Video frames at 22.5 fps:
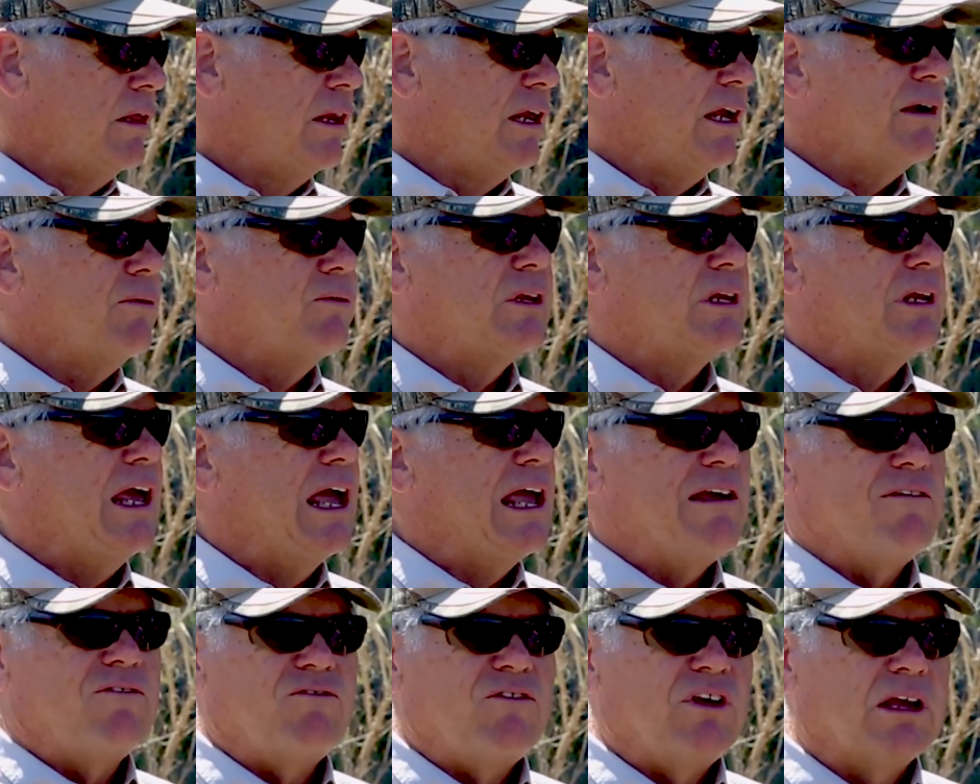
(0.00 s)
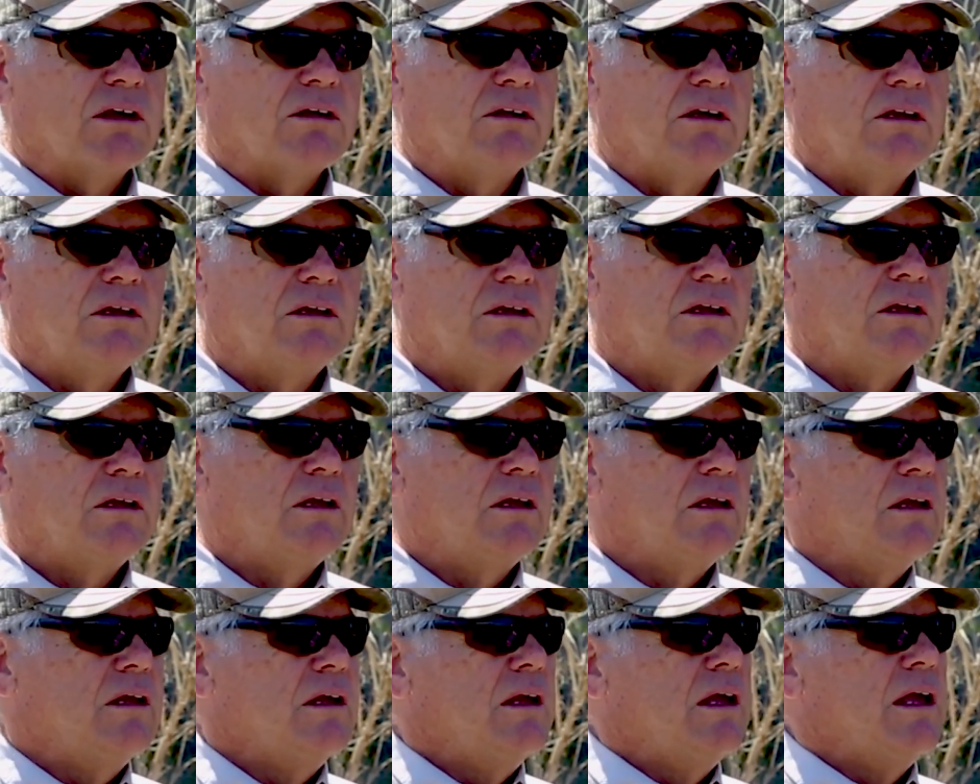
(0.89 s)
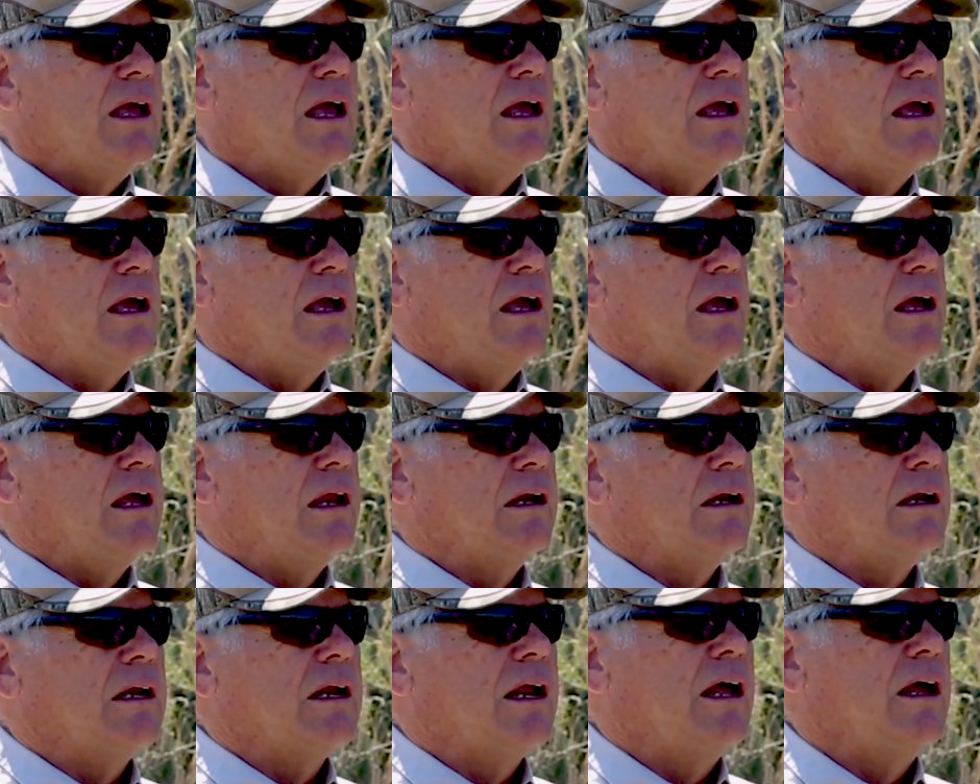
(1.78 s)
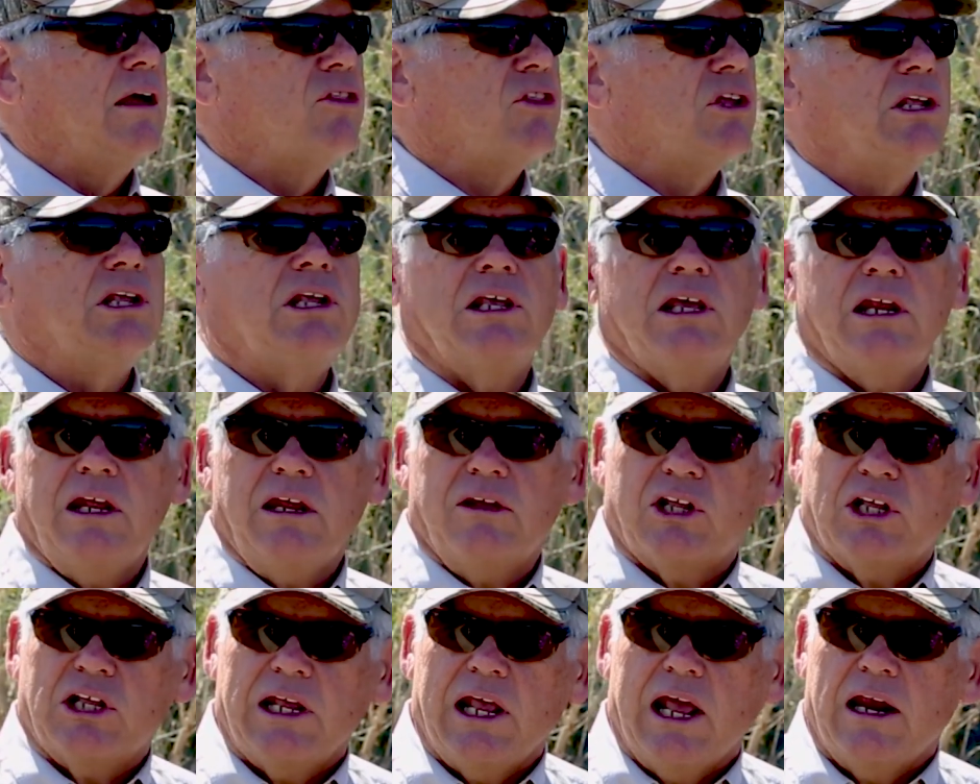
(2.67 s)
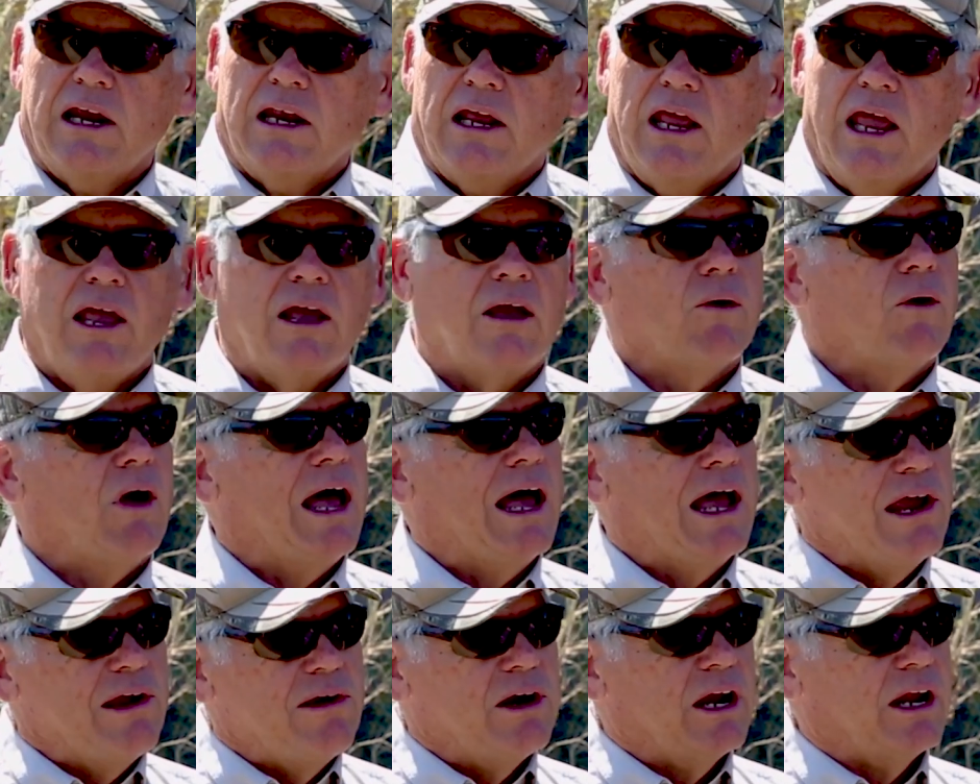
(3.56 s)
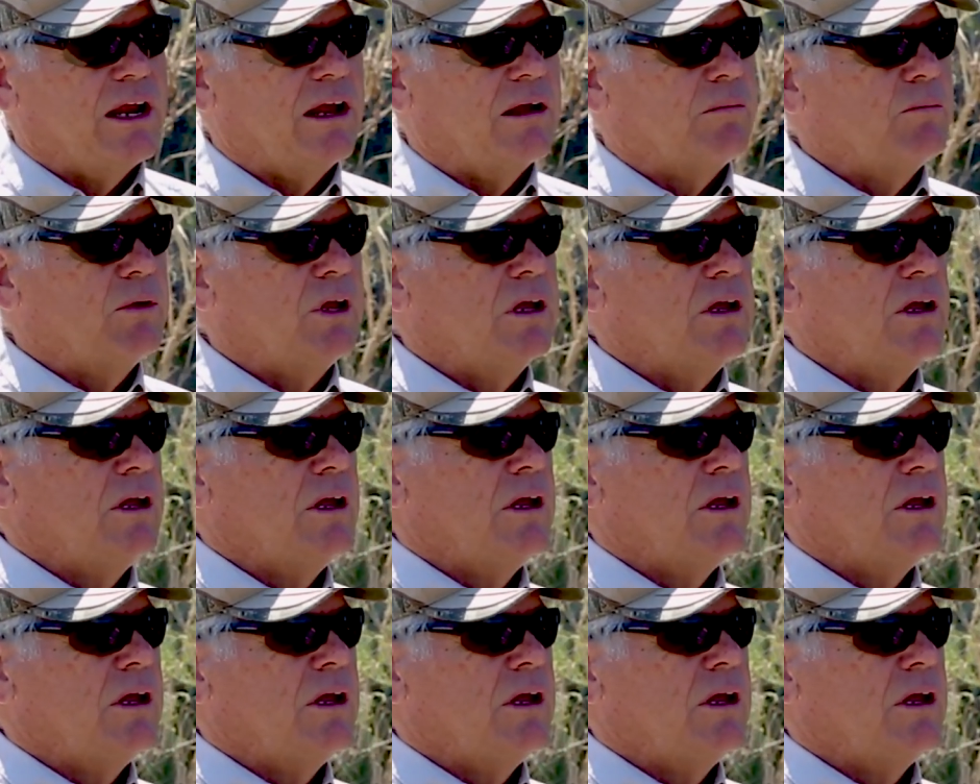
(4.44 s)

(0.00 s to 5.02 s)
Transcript: I think it was Hayfield. And the city of San Diego hired him